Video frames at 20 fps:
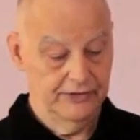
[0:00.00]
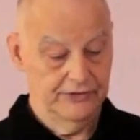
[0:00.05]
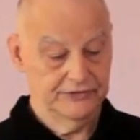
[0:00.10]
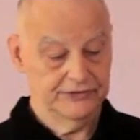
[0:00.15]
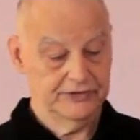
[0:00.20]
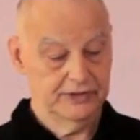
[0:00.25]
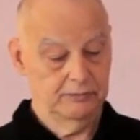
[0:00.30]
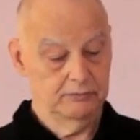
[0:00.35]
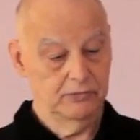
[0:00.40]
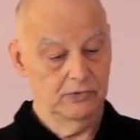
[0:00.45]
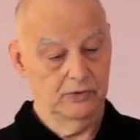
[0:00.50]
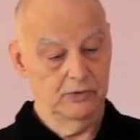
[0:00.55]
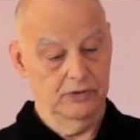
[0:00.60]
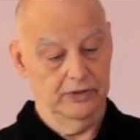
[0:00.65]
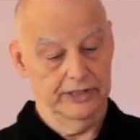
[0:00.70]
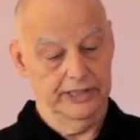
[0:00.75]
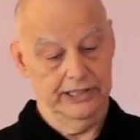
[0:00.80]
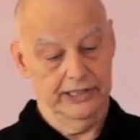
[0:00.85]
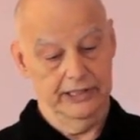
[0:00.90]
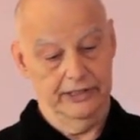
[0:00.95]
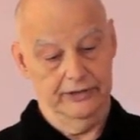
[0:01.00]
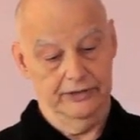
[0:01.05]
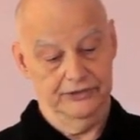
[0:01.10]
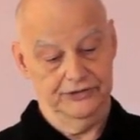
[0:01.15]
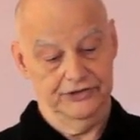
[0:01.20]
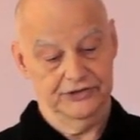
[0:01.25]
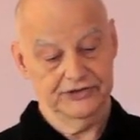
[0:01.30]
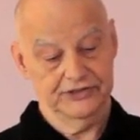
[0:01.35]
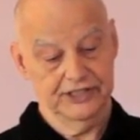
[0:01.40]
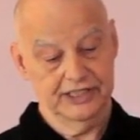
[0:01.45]
some more here,
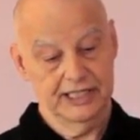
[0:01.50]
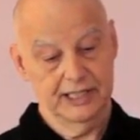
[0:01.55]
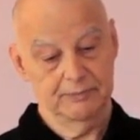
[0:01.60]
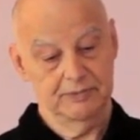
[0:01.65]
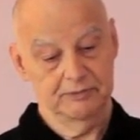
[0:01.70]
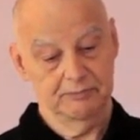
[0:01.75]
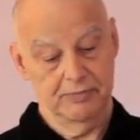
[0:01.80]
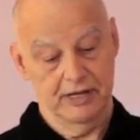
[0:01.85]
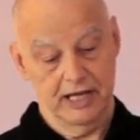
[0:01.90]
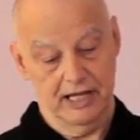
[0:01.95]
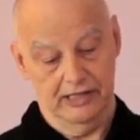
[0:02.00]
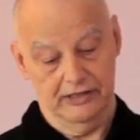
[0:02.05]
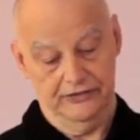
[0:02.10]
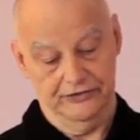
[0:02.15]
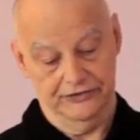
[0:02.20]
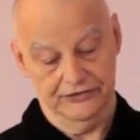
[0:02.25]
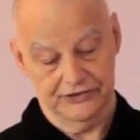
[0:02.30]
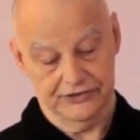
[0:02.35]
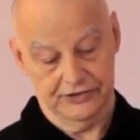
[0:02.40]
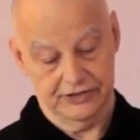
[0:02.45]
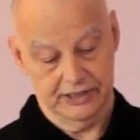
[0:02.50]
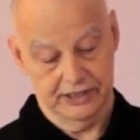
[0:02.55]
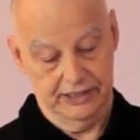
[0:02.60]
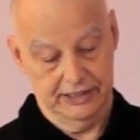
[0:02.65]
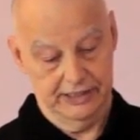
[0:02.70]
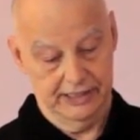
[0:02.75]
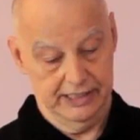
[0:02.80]
just to keep it balanced.